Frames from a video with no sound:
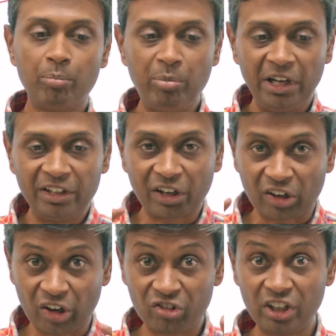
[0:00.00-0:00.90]
build
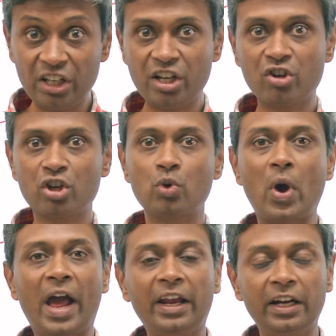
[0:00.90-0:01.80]
resilience to
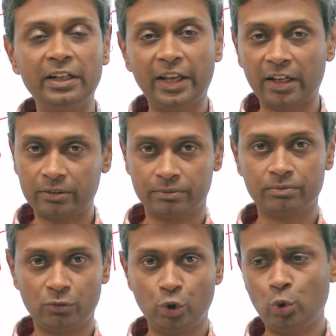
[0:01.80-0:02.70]
hang in there.
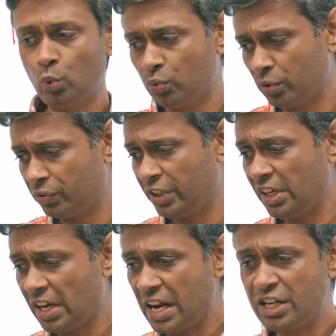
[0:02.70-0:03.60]
You do
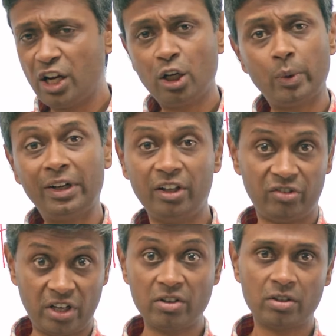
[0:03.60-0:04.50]
15, 18, 20
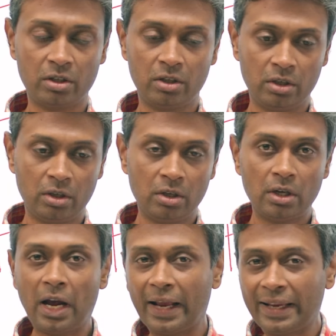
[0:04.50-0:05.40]
sets,
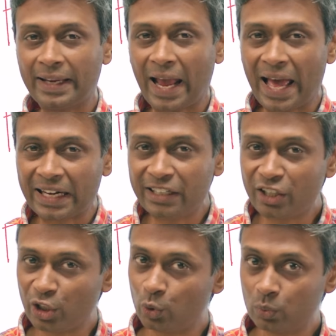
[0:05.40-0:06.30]
I
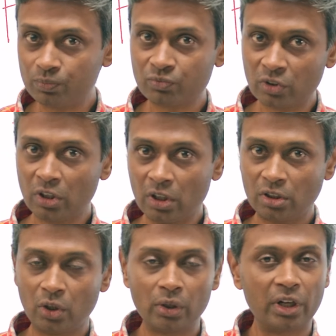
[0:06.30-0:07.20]
guarantee you
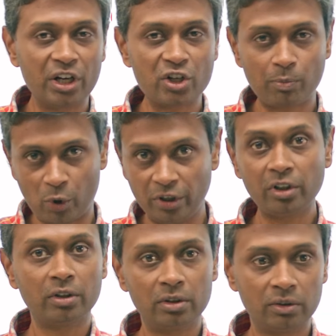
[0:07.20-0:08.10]
that you'll reach a point
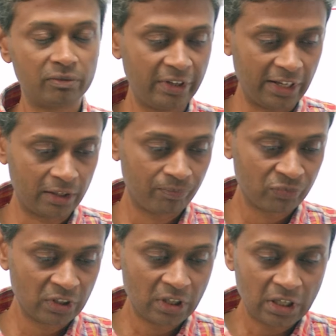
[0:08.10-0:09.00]
where
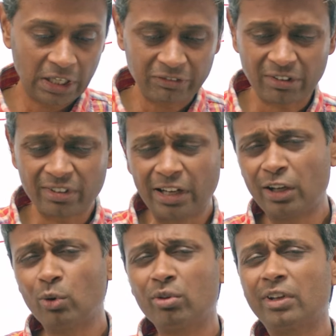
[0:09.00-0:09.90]
if a
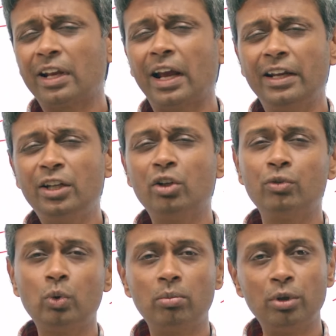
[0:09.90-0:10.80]
set looks kind of
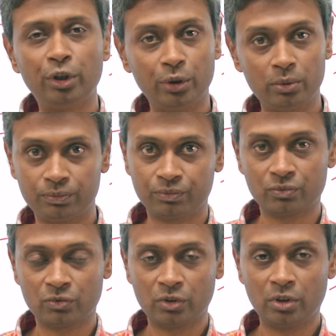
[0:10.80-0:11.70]
doable to you.
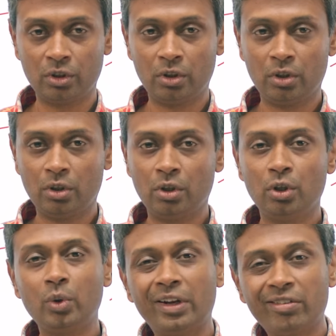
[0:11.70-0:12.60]

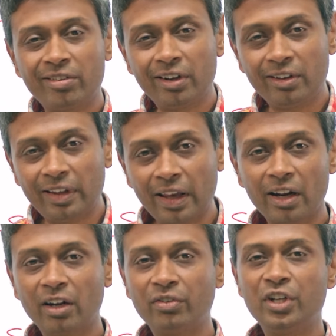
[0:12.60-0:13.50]
You can sit there
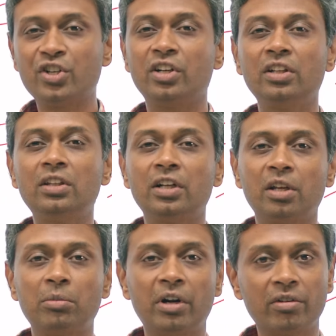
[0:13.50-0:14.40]
and finish it in
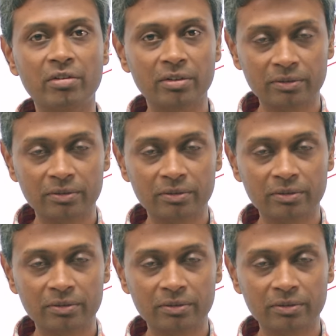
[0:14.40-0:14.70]
30 minutes.